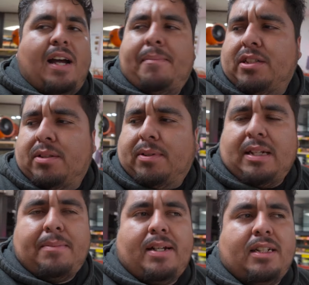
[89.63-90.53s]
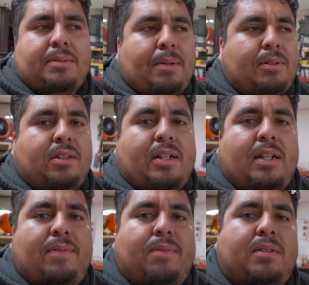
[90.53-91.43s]
I'm not sure what time it is, but we still
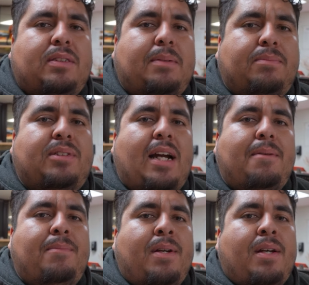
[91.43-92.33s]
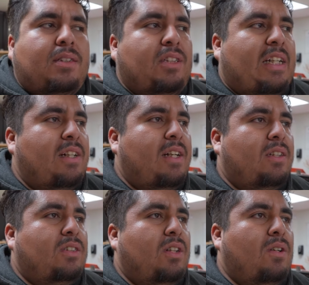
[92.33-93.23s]
got some time to kill
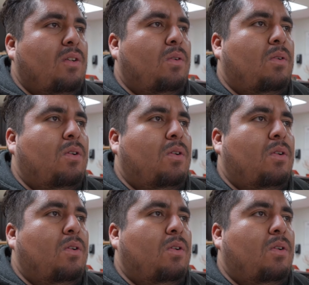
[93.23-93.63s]
here, so